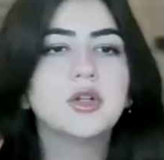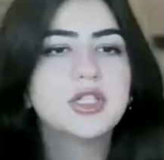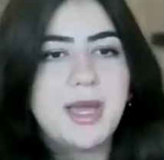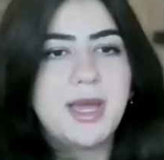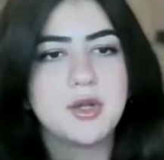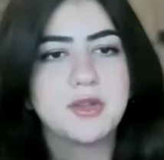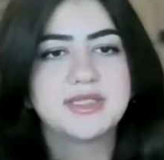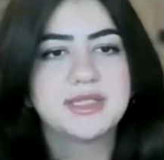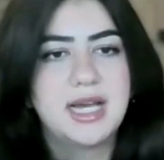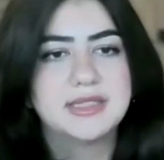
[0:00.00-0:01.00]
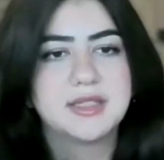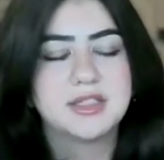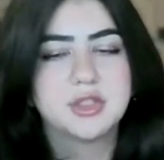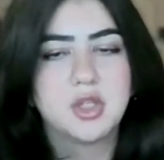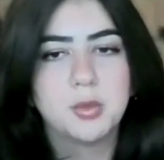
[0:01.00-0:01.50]
it'll depend on the size and the
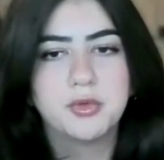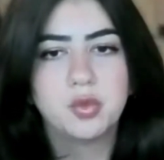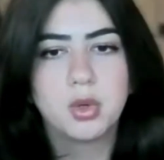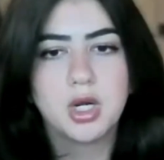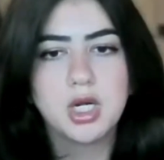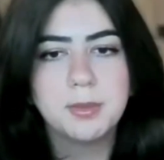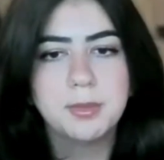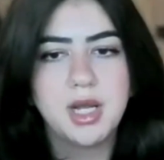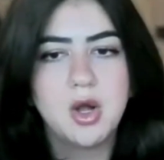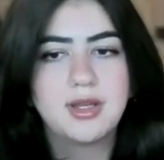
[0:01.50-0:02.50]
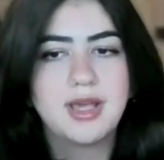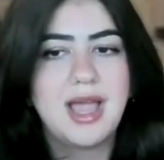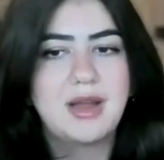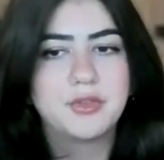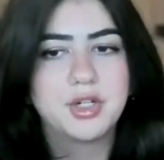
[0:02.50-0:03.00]
scope of work, but on
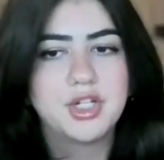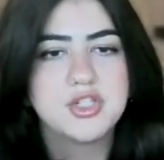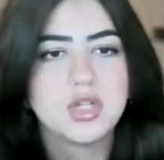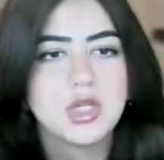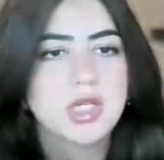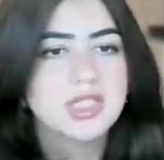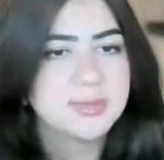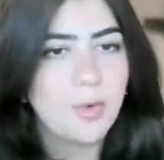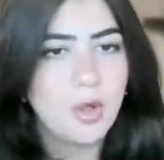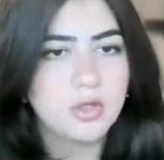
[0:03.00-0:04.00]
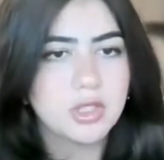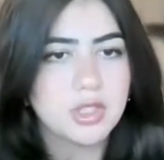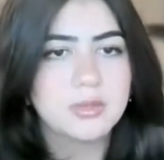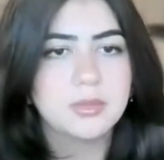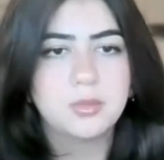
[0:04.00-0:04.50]
average,
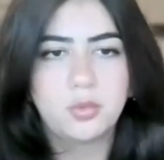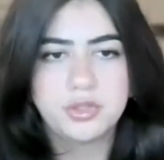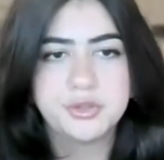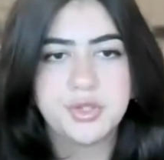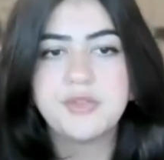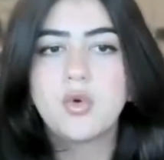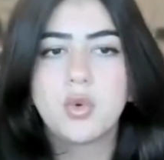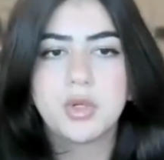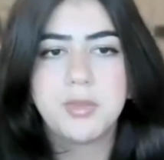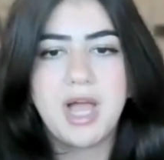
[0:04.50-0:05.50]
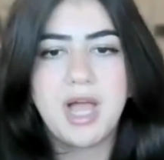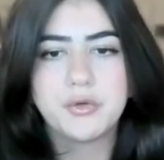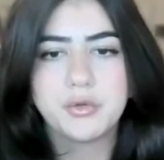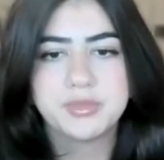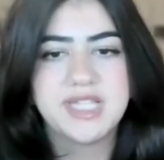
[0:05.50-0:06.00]
smaller, more straightforward
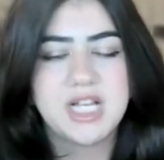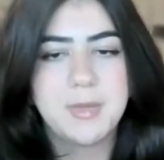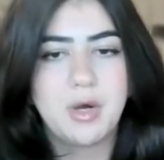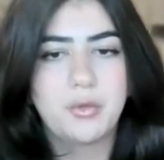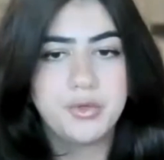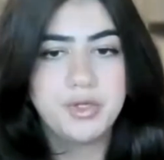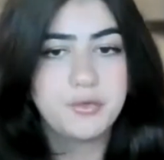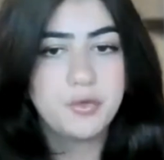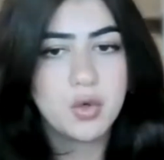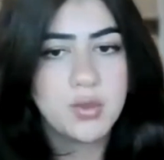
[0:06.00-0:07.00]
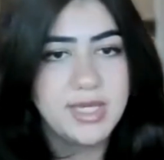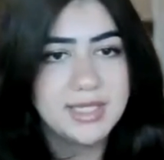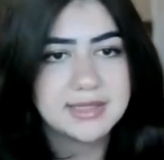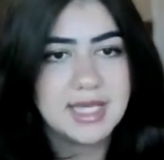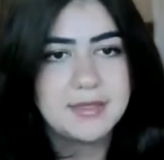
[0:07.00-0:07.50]
bathrooms take about 3 to 4
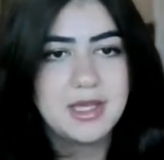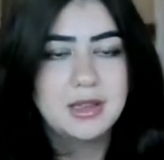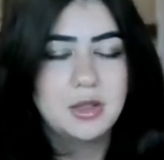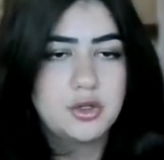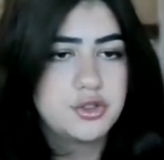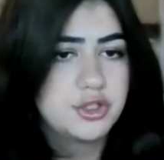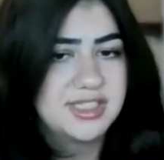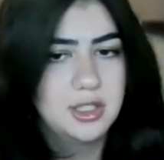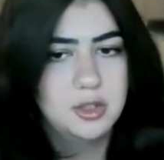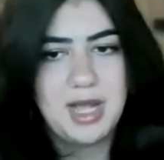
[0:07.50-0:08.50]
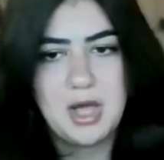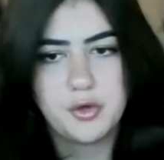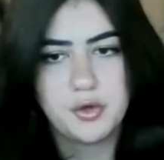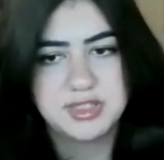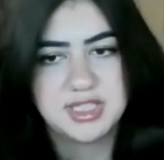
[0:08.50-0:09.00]
weeks, and then larger scale
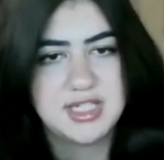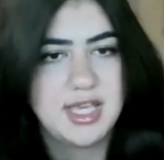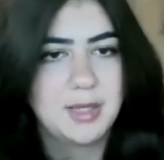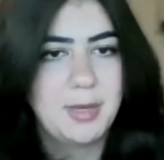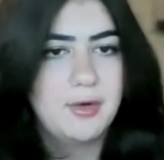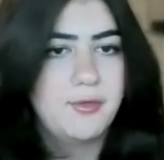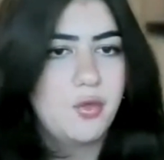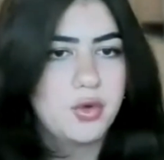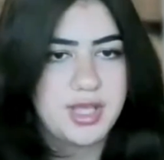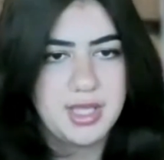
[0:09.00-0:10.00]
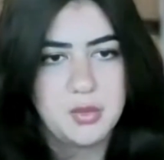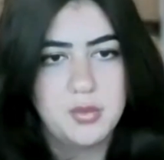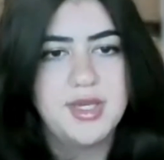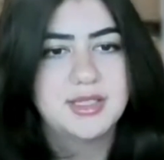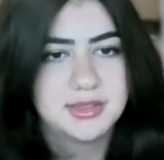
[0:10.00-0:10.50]
bathrooms can take about 4 to 8
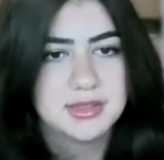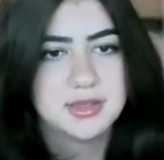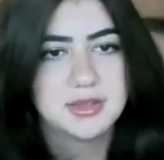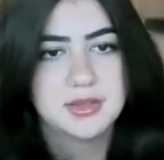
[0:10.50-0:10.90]
weeks.